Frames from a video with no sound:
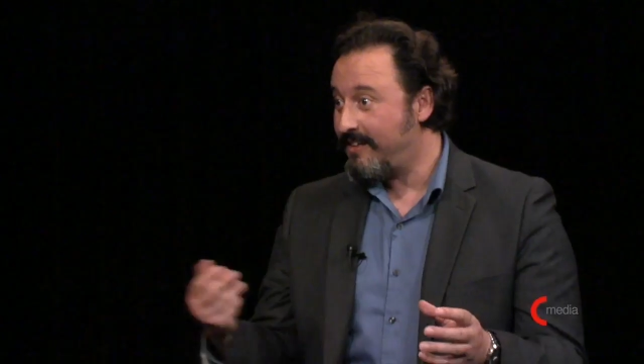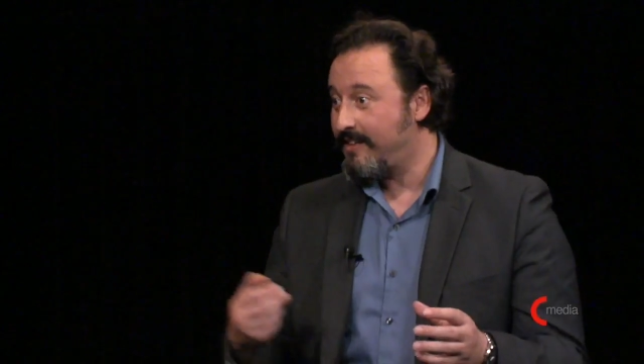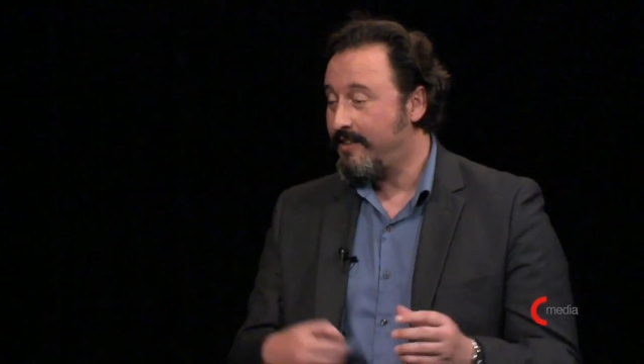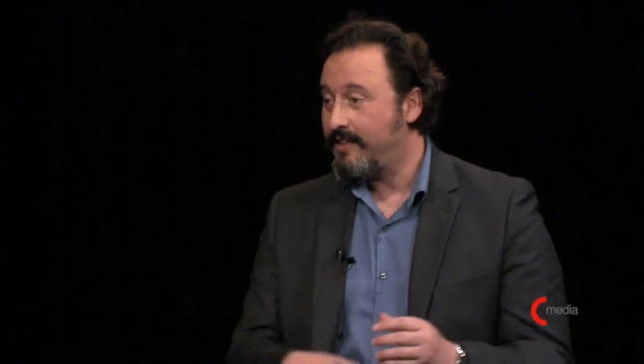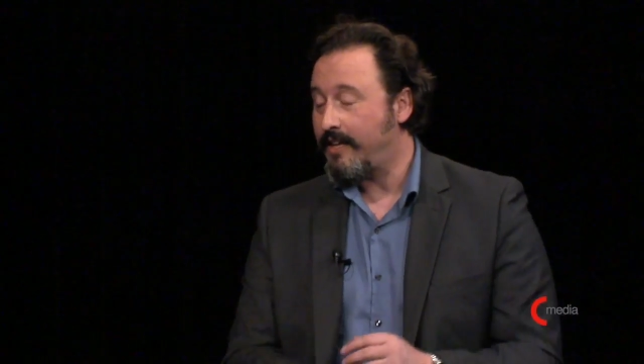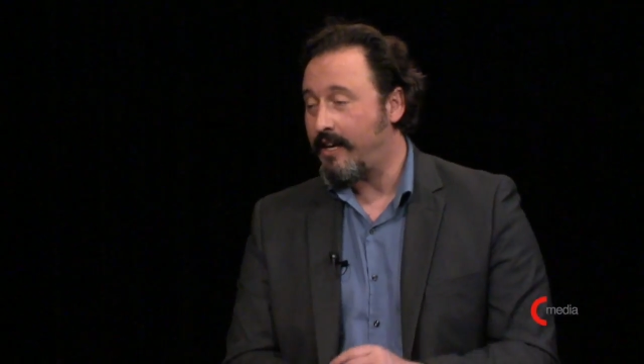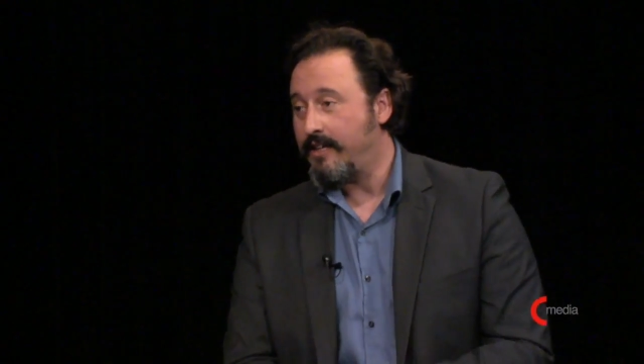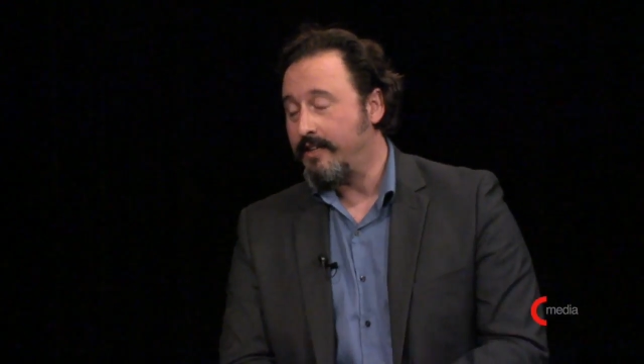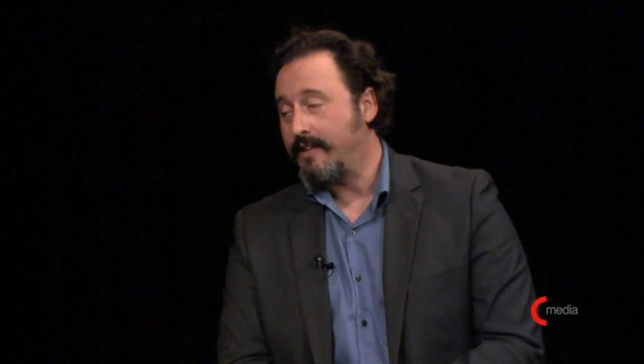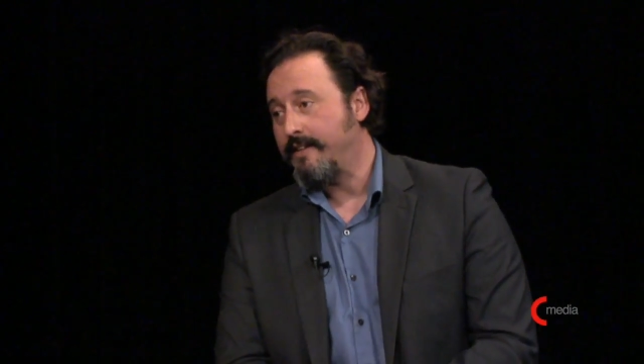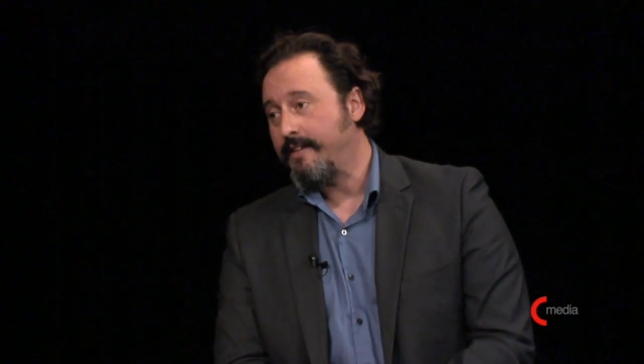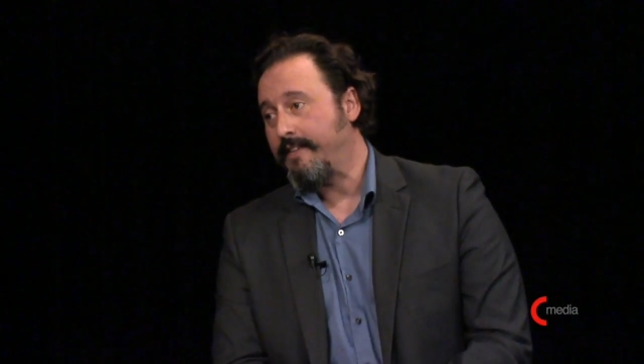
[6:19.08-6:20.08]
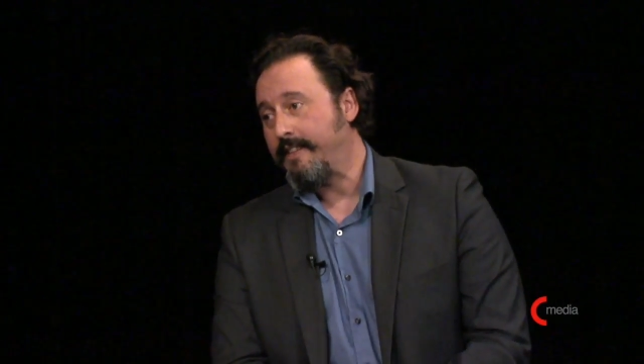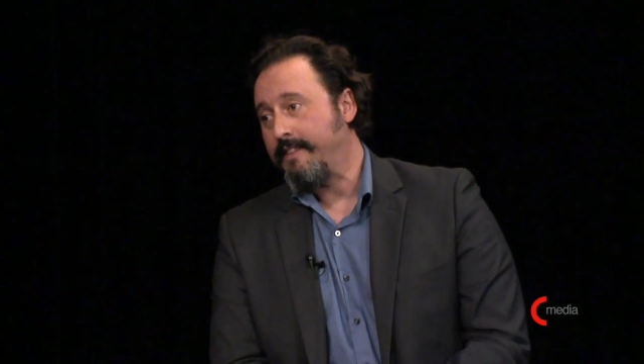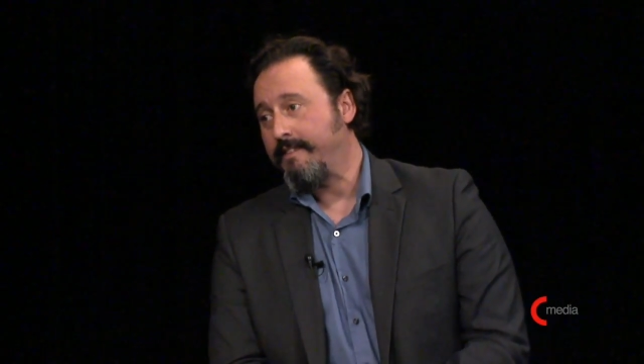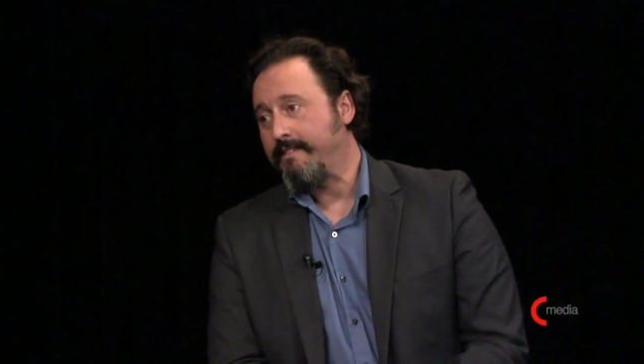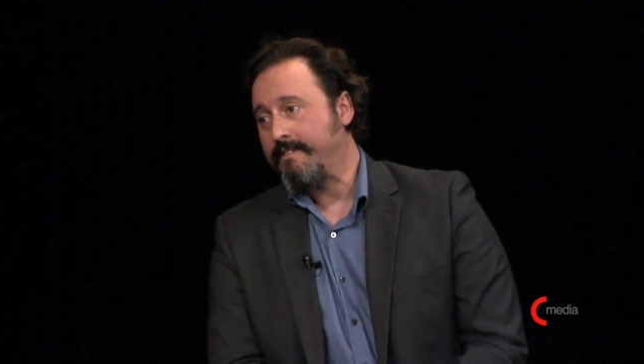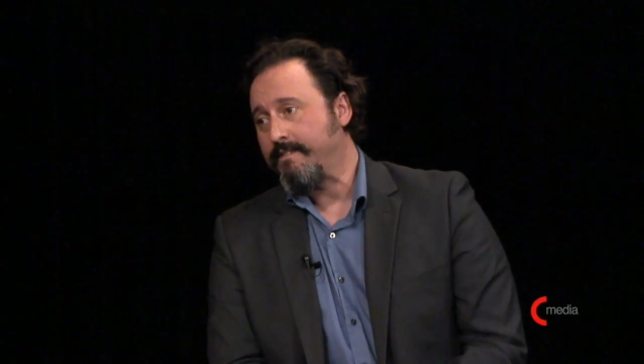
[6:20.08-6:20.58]
Right. And it's
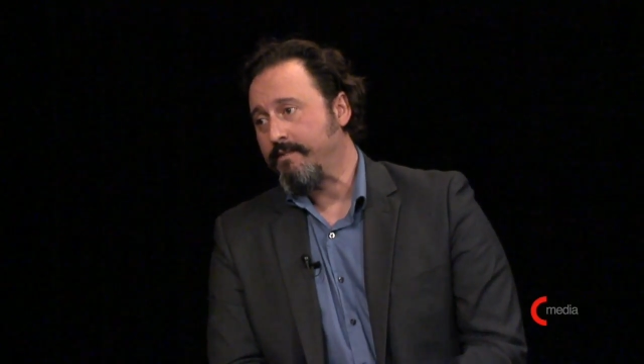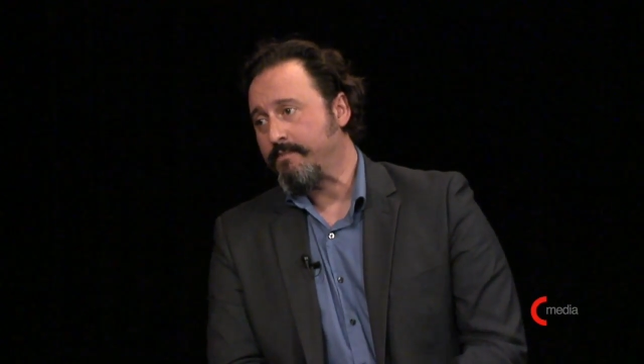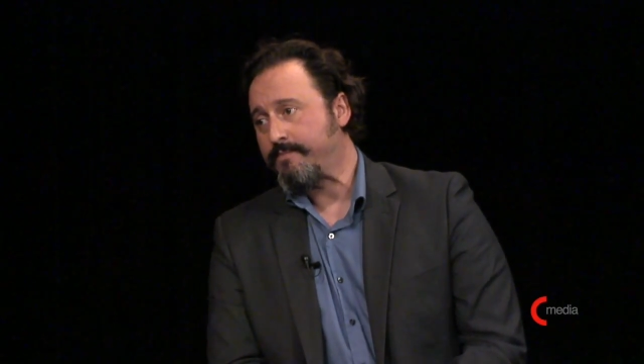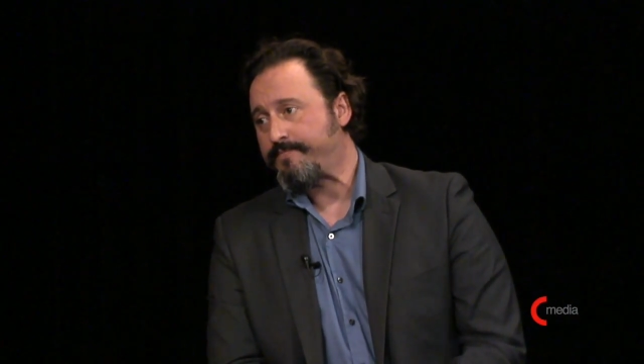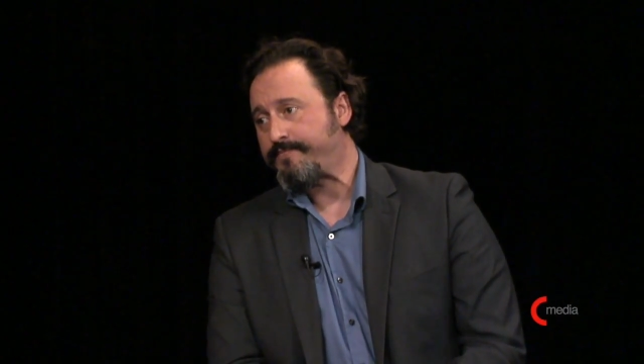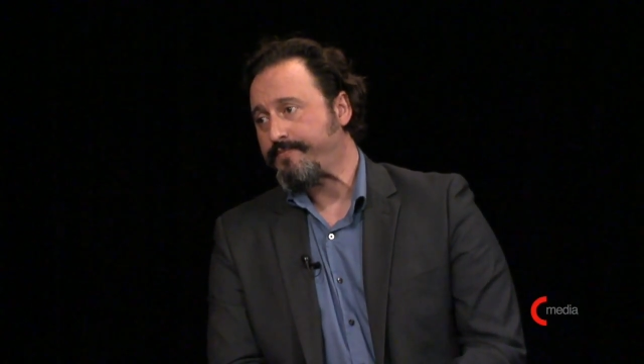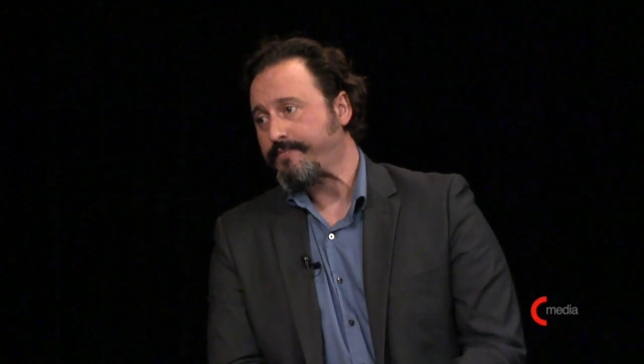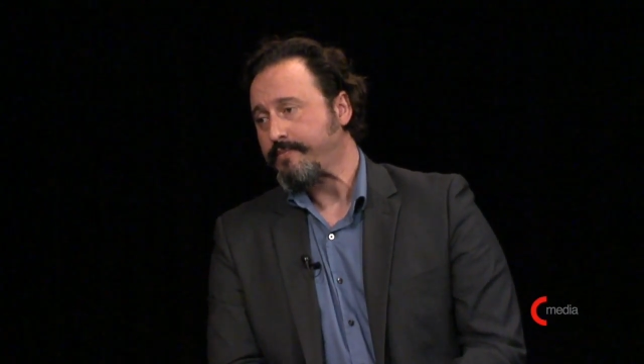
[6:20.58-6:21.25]
interesting because